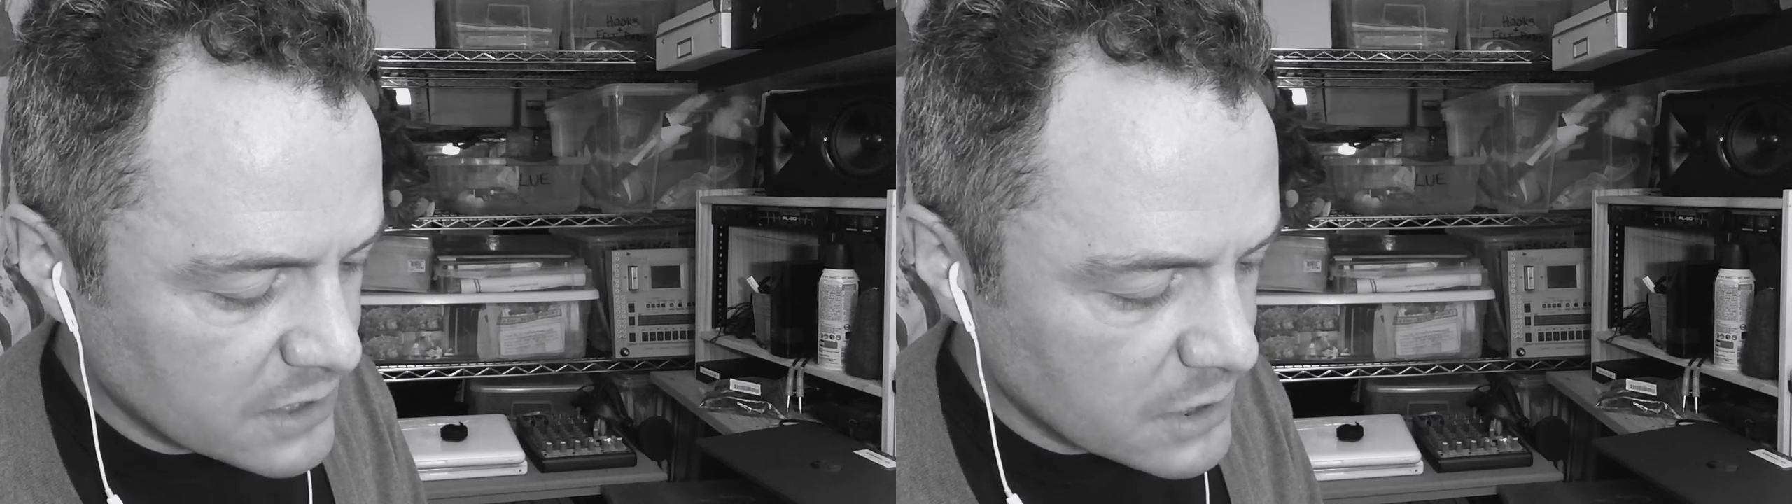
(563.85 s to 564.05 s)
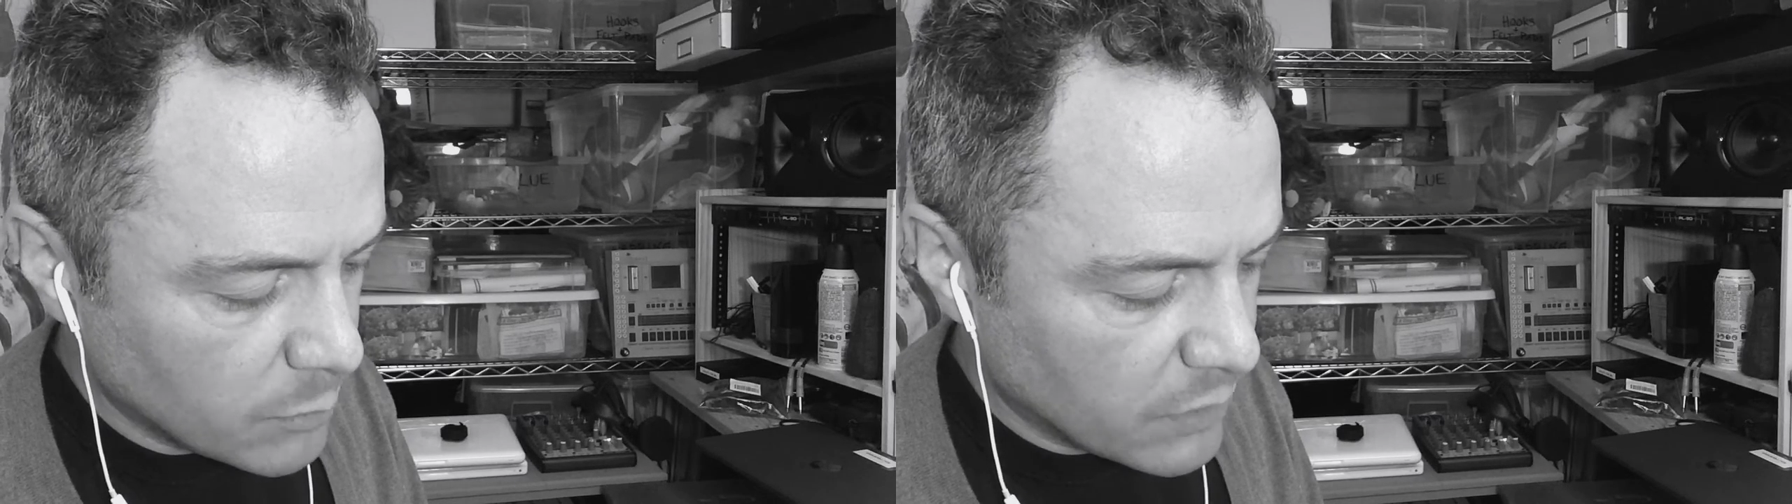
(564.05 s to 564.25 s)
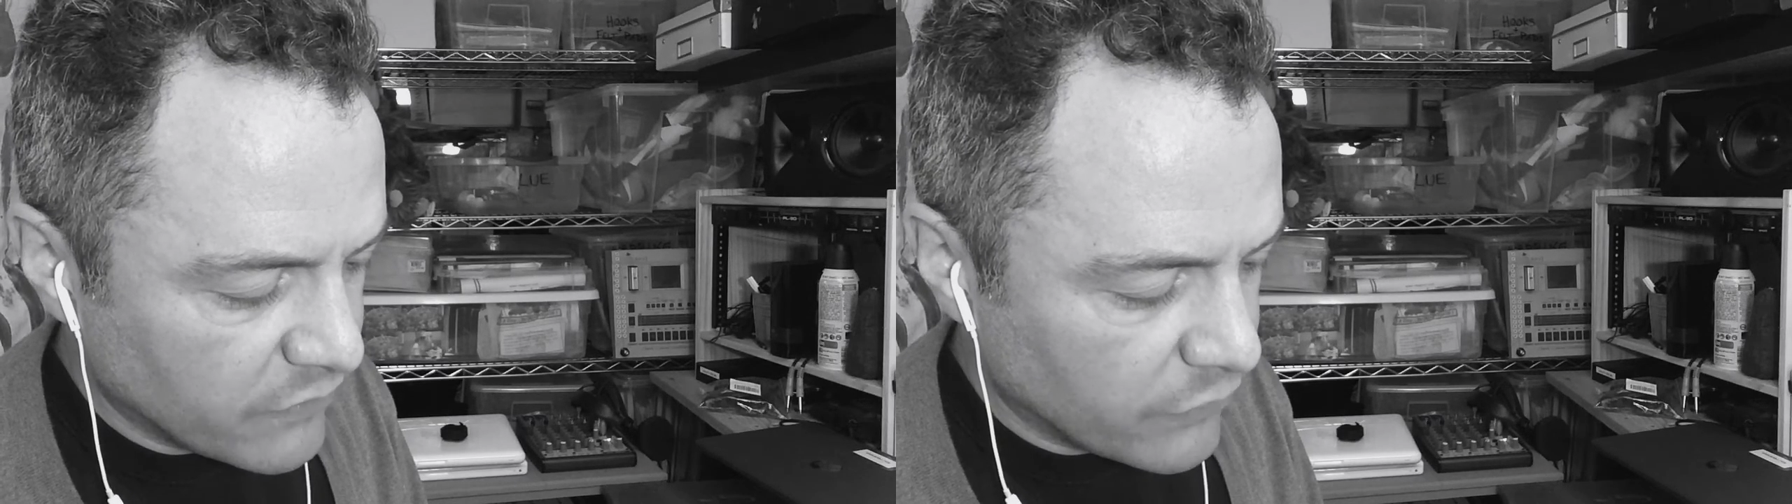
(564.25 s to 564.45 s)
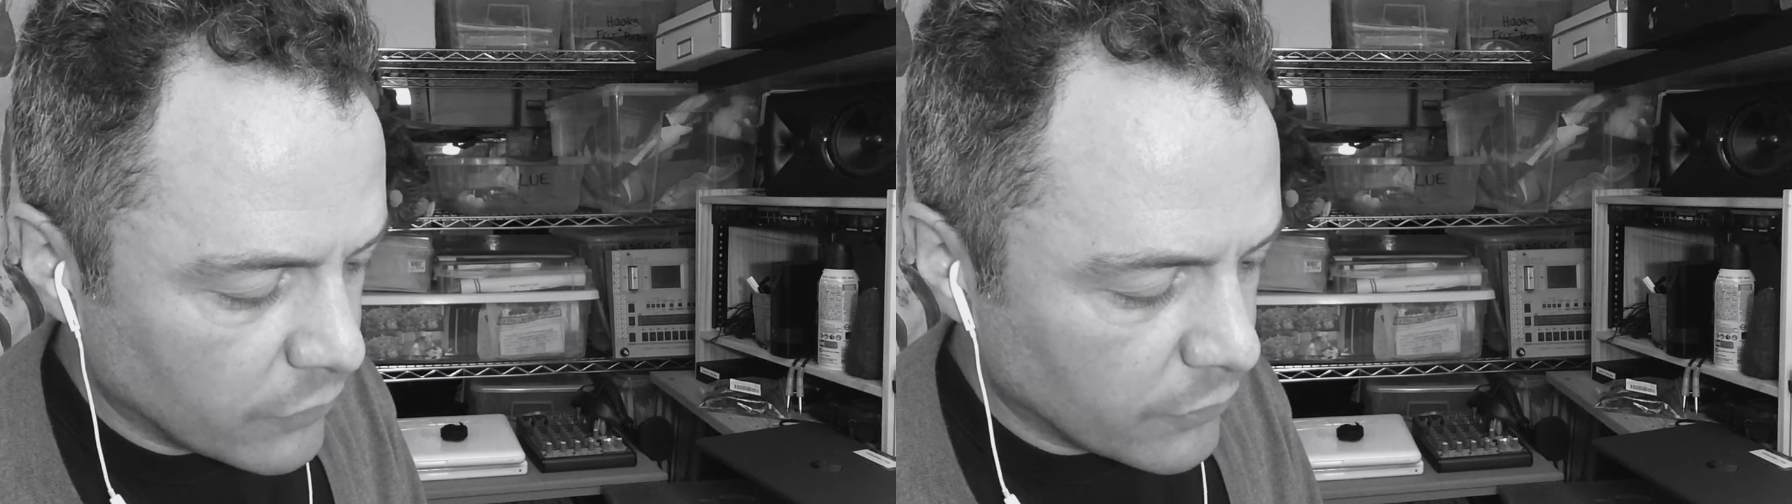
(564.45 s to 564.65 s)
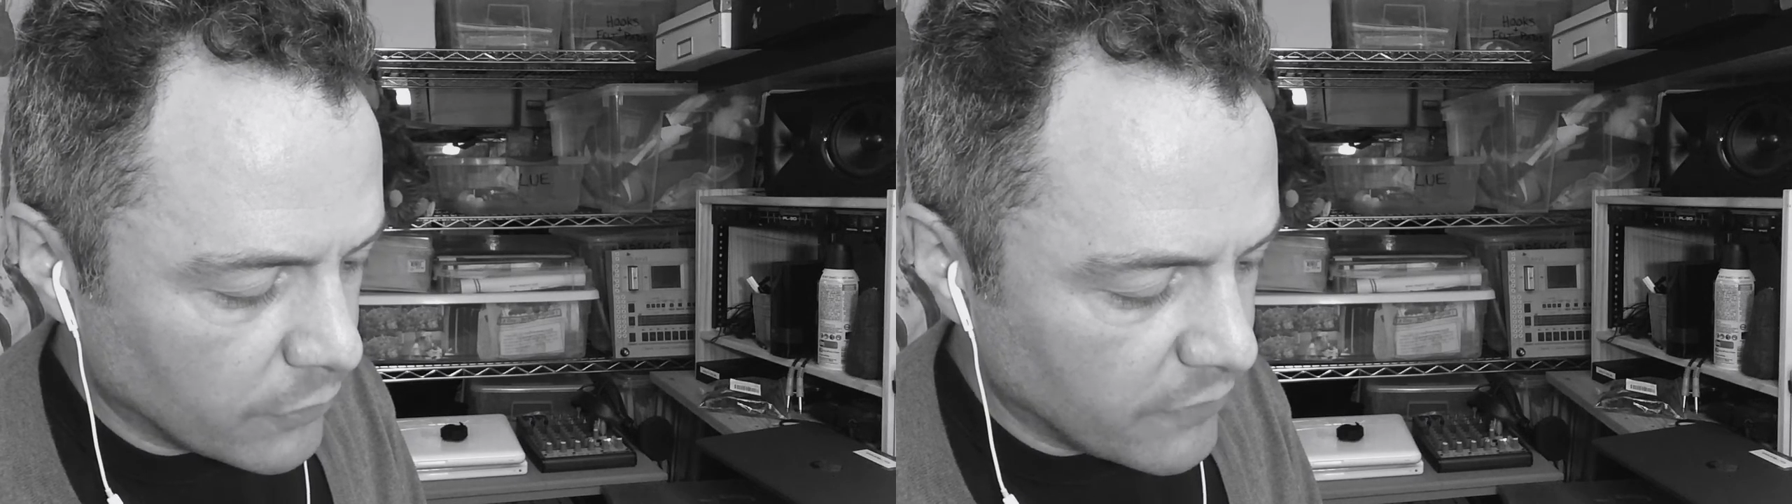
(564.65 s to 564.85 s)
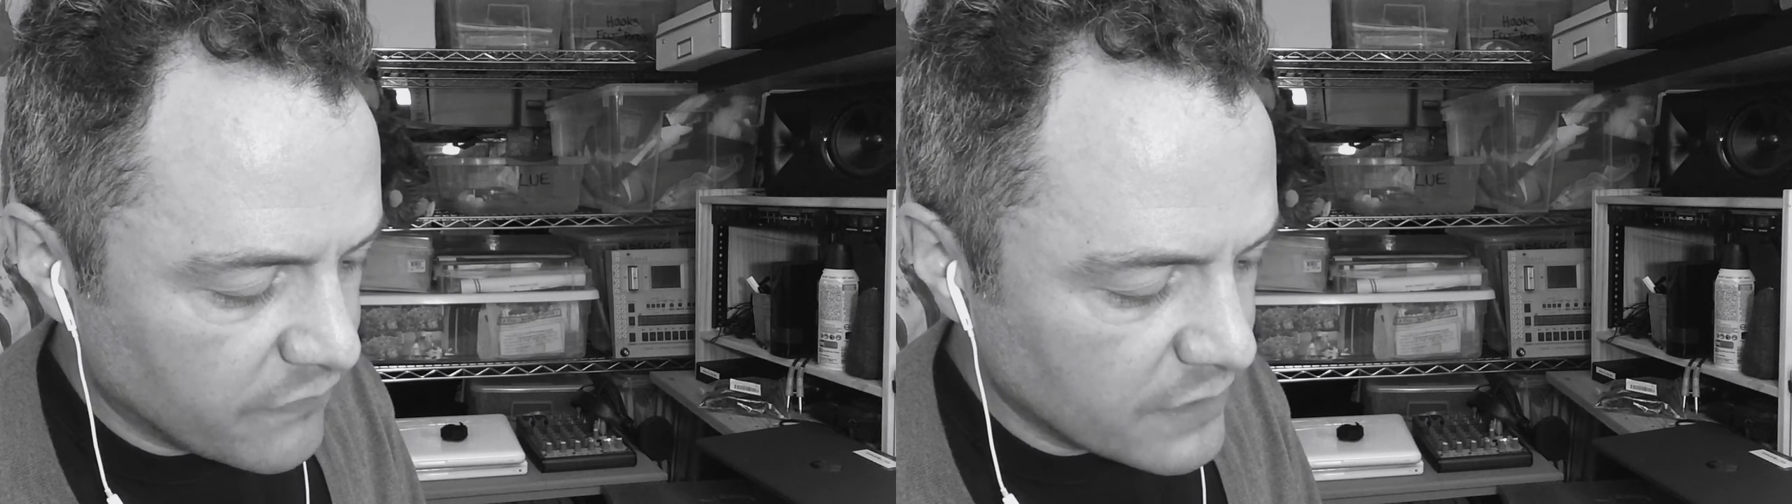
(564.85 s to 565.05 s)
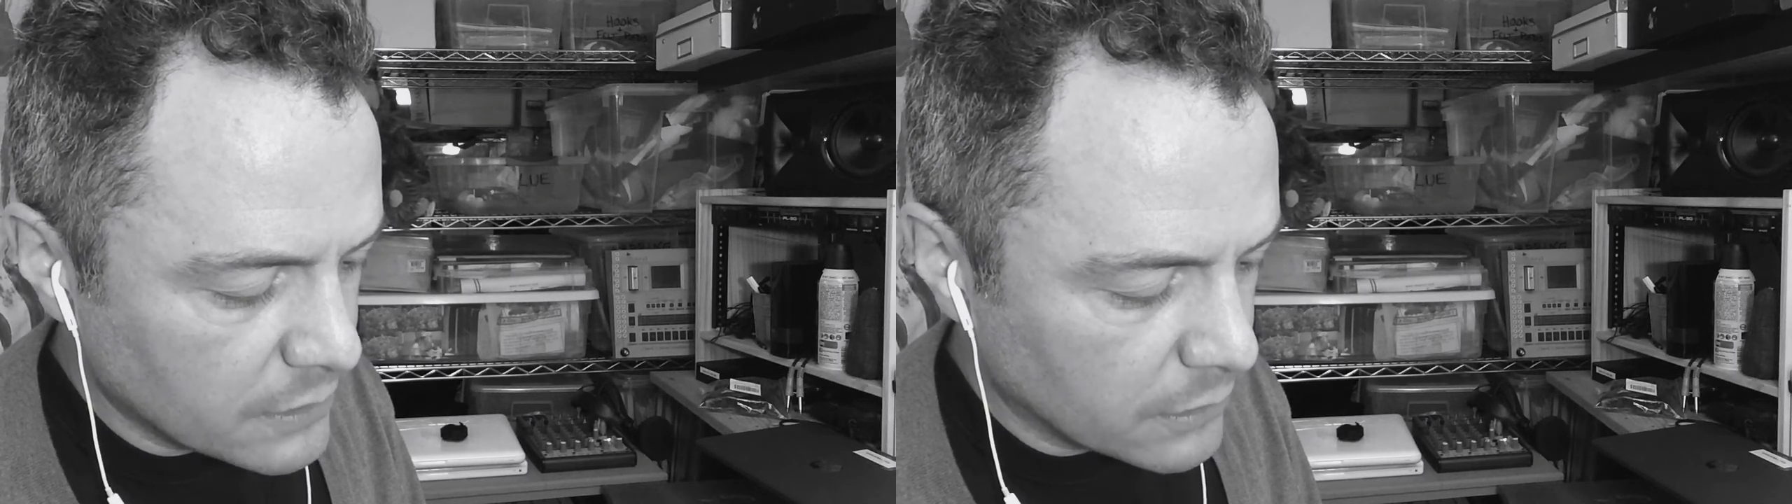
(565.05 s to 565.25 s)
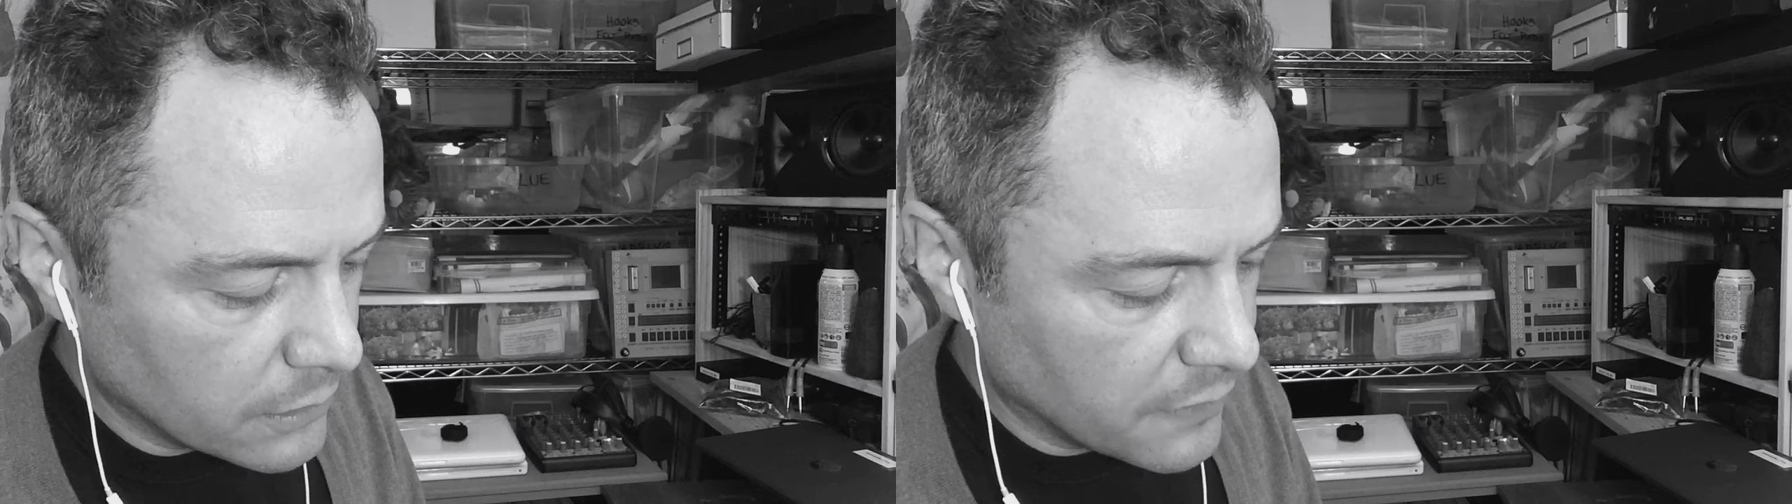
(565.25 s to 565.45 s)
somewhat further
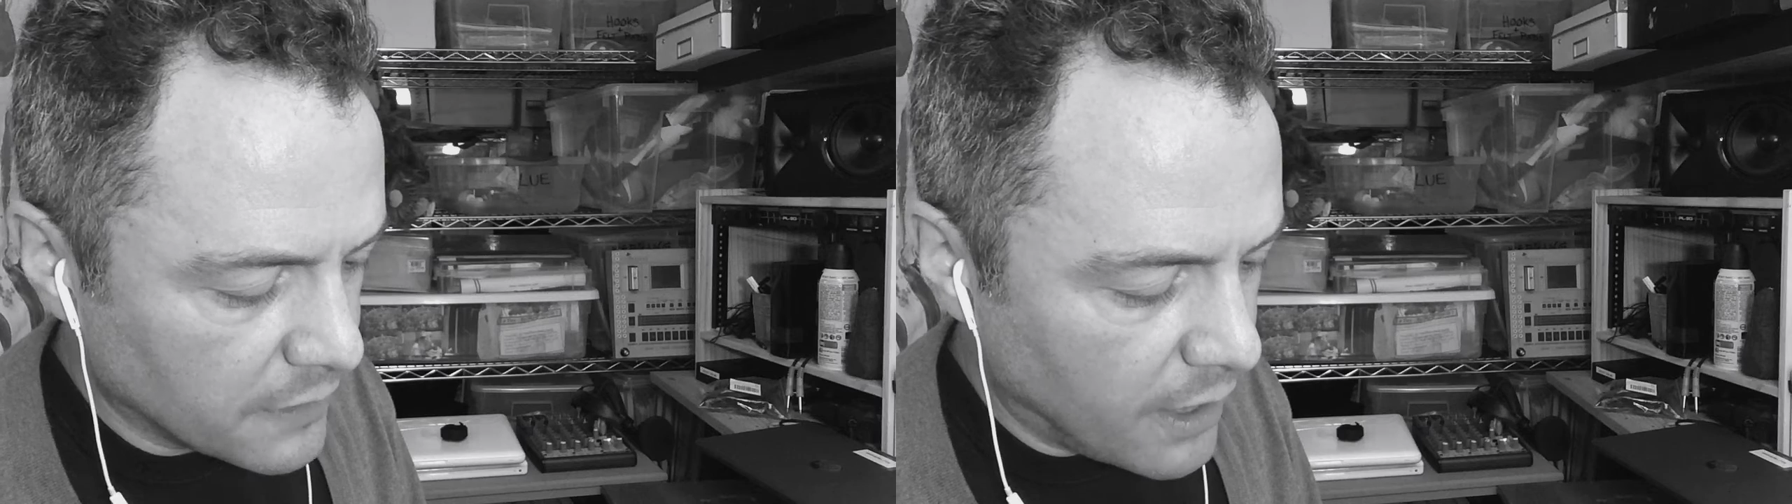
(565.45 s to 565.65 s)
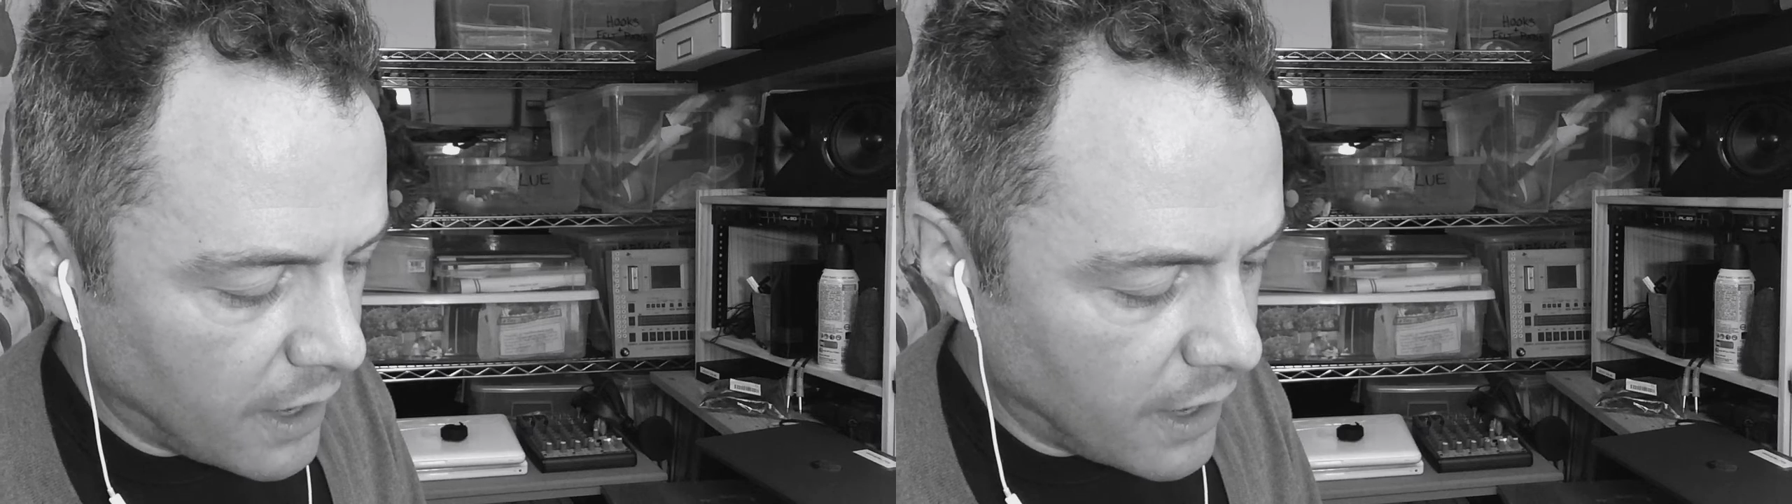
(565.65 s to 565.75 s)
afield than